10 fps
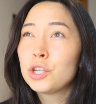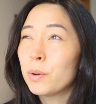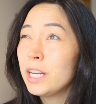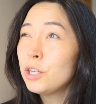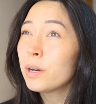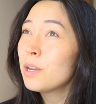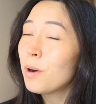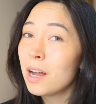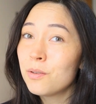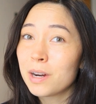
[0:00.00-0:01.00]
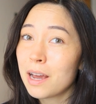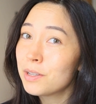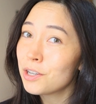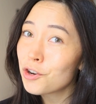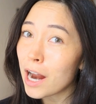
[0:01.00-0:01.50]
2021 when I
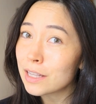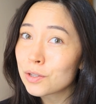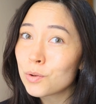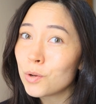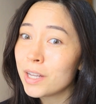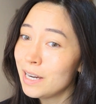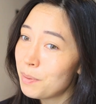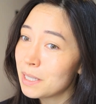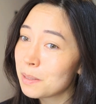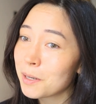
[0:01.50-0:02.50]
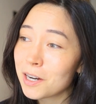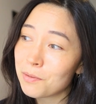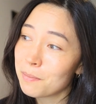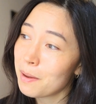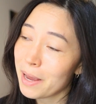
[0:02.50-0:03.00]
was in grad school in Pittsburgh
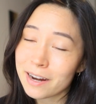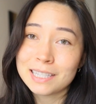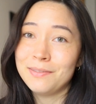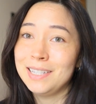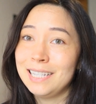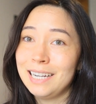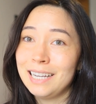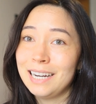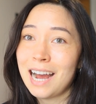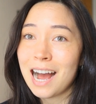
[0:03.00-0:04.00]
when my parents visited.